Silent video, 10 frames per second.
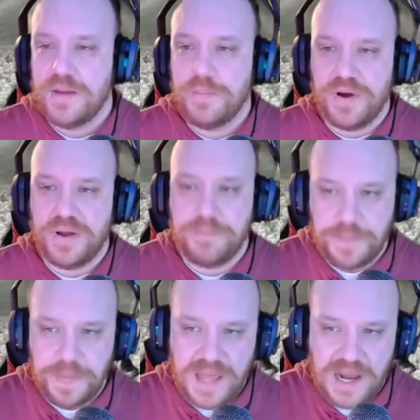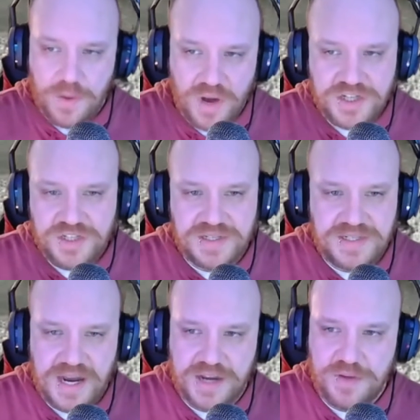But I watched this
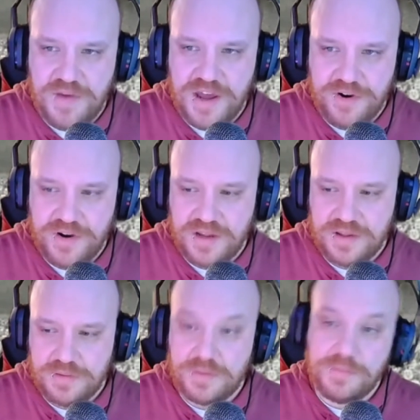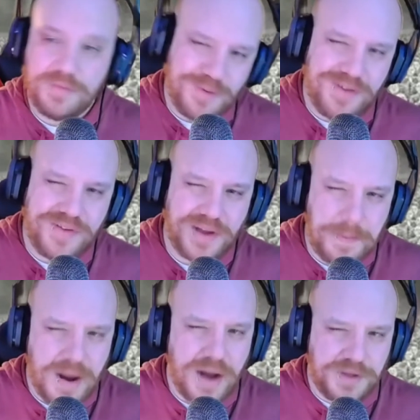documentary, more of like a
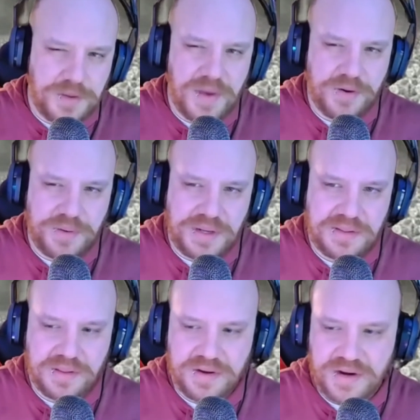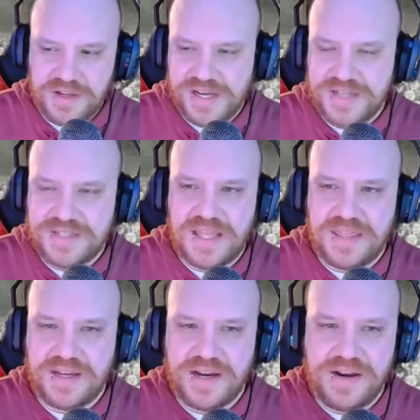mockumentary the other day. You guys see that
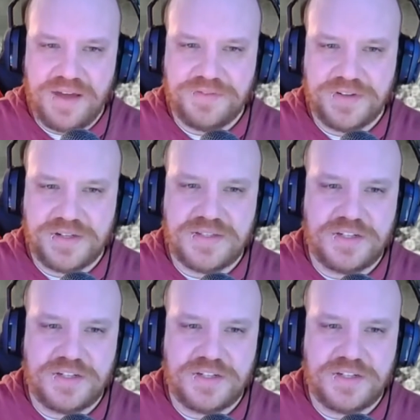thing on Netflix, the